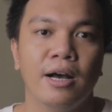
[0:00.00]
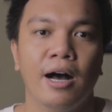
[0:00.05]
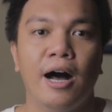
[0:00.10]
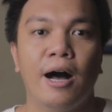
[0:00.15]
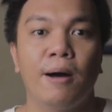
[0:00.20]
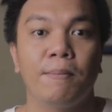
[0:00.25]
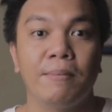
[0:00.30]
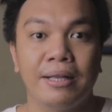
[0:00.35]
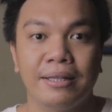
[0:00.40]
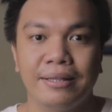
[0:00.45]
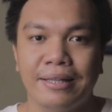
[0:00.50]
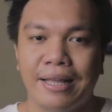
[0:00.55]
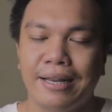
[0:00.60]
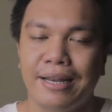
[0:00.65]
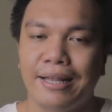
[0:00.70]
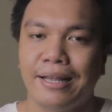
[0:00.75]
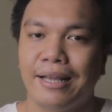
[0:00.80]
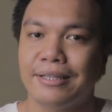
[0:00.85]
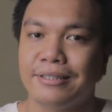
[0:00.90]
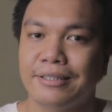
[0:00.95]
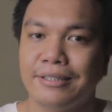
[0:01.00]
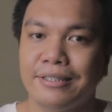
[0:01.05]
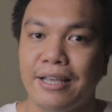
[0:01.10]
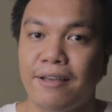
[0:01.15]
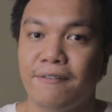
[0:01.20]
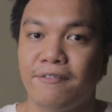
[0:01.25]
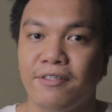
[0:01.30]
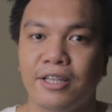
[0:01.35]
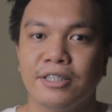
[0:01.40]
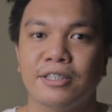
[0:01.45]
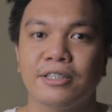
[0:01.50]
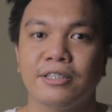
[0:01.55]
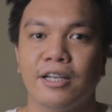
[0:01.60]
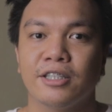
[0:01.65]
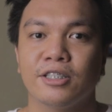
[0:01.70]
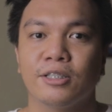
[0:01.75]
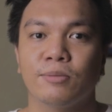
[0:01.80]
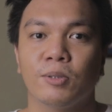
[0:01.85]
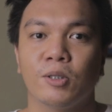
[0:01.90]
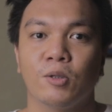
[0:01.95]
maintaining a safe
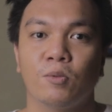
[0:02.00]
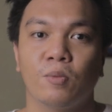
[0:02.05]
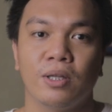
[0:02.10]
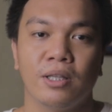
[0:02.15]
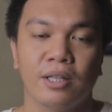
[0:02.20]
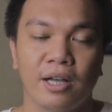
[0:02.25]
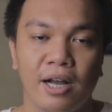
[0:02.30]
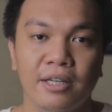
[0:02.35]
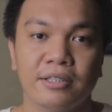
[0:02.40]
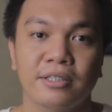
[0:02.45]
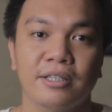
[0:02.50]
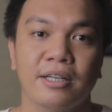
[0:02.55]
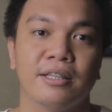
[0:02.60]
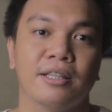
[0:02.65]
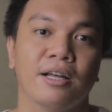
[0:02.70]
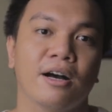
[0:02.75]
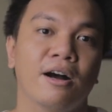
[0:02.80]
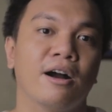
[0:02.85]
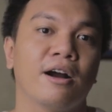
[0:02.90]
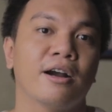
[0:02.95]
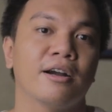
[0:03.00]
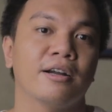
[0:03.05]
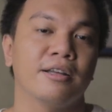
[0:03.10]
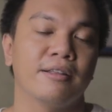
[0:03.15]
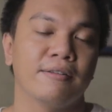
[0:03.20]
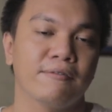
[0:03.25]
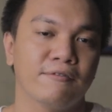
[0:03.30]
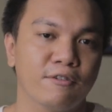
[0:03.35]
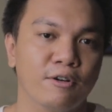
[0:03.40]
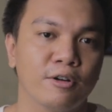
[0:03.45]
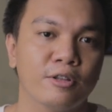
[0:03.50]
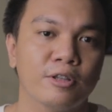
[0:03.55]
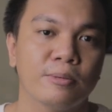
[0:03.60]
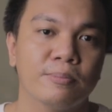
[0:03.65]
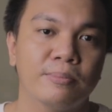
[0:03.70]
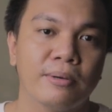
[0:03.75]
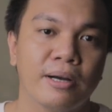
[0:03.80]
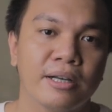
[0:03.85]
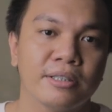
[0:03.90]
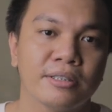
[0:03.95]
distance between us and the car in front
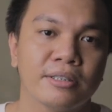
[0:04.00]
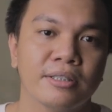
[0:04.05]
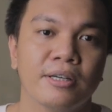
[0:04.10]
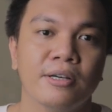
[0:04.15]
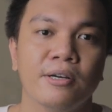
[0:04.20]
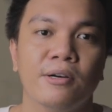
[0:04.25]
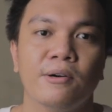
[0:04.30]
of us,